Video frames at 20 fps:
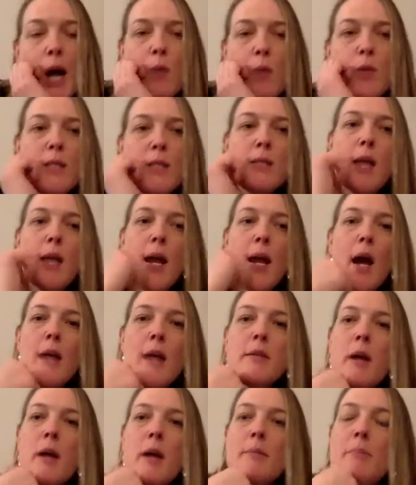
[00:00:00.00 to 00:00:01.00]
would say
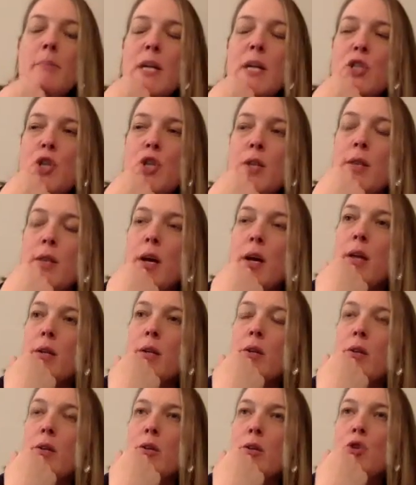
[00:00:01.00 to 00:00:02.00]
I mentioned that
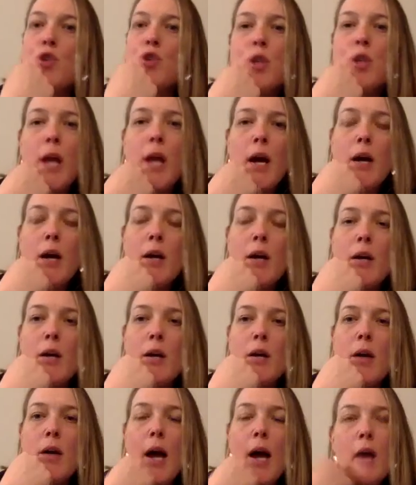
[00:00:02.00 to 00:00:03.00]
you should
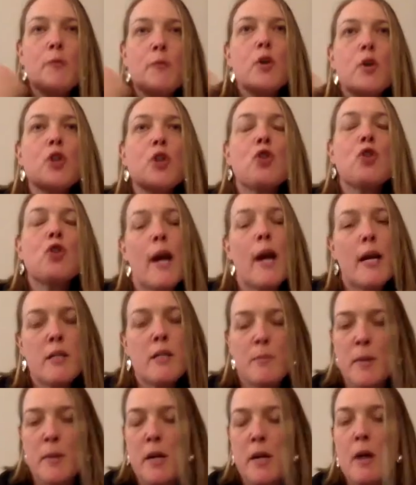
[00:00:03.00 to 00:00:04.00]
have good
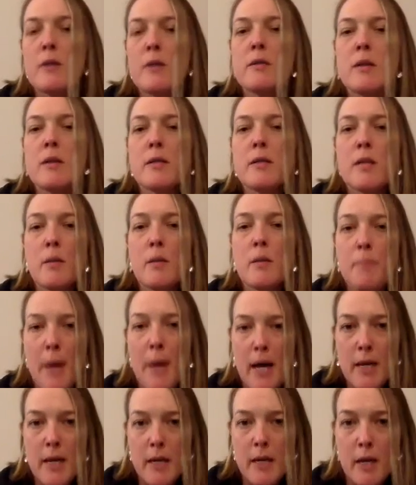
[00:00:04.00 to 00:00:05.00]
grades because it's
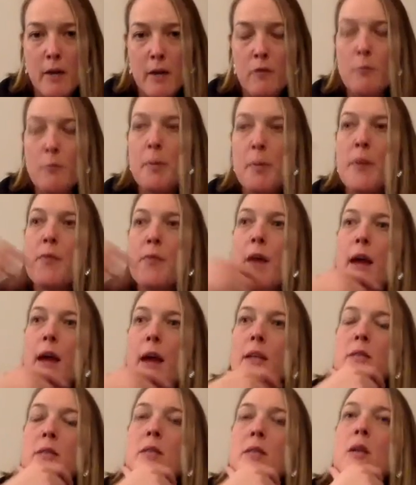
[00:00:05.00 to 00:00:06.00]
competitive, but
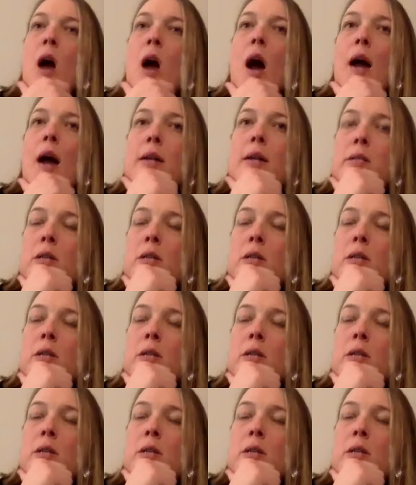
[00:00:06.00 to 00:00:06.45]
that's not